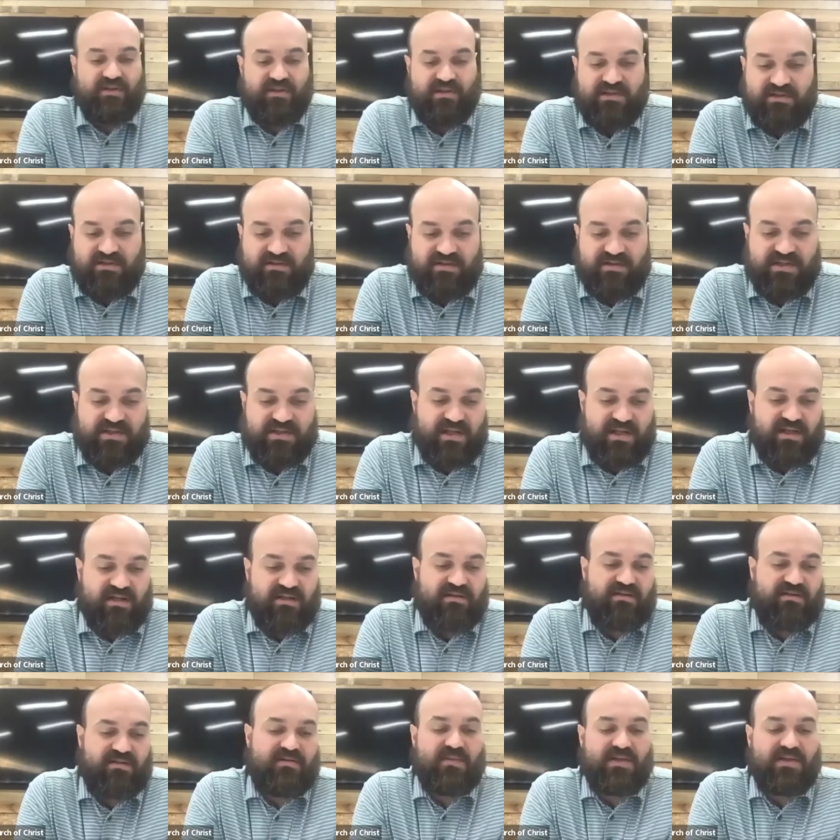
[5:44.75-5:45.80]
also said,
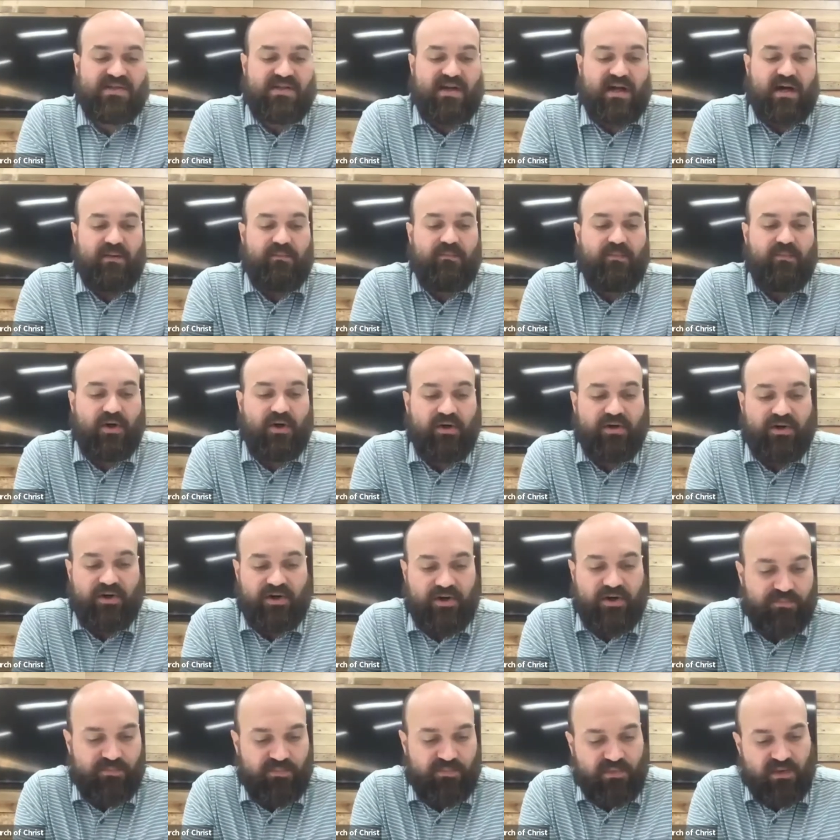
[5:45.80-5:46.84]
you must not murder.